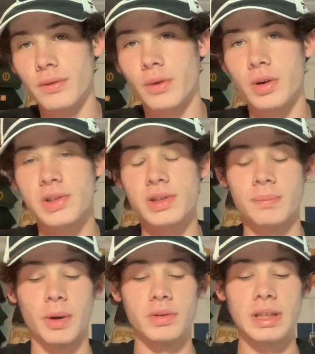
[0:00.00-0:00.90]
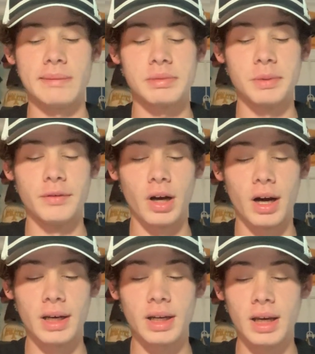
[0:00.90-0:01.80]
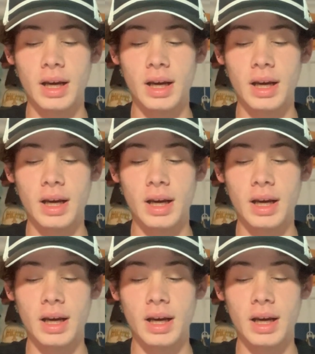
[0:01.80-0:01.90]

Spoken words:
Of course, both teams moved on.